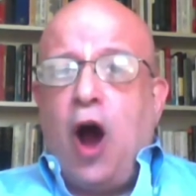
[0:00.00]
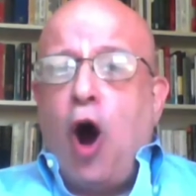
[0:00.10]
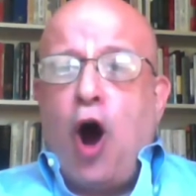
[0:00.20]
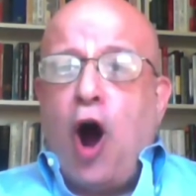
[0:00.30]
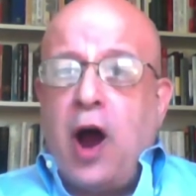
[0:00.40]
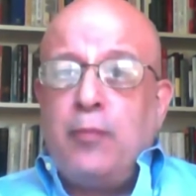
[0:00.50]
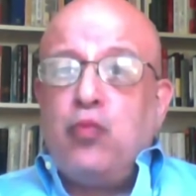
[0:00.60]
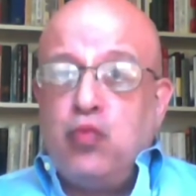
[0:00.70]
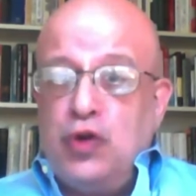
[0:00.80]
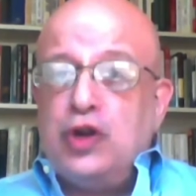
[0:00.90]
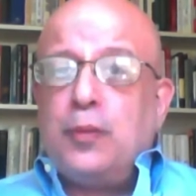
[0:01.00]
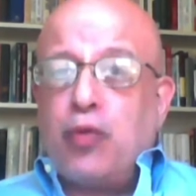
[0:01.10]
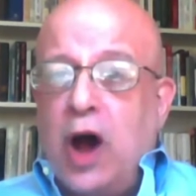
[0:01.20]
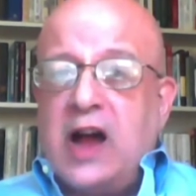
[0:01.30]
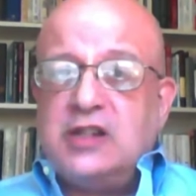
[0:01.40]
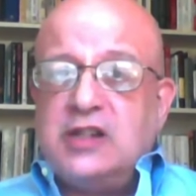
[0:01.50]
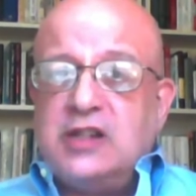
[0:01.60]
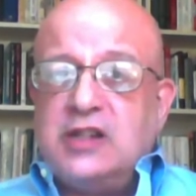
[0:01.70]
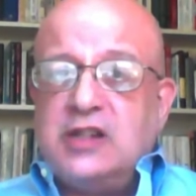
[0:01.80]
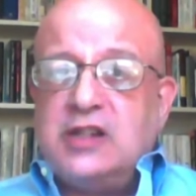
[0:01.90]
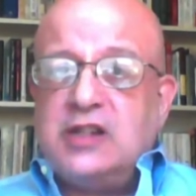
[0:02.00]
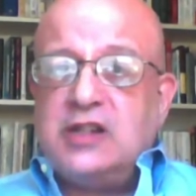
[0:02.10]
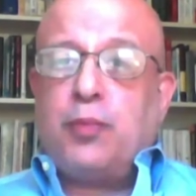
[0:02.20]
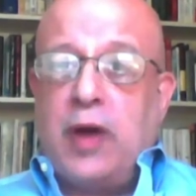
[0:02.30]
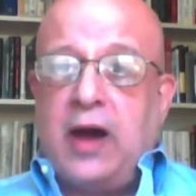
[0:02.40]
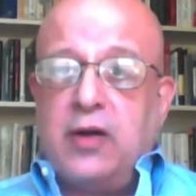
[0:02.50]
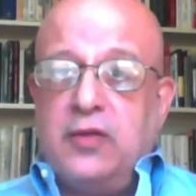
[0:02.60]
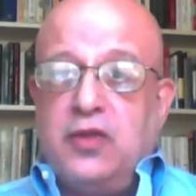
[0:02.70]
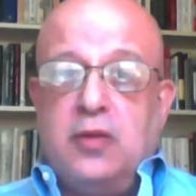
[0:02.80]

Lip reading: on real projects, and he was proud of them,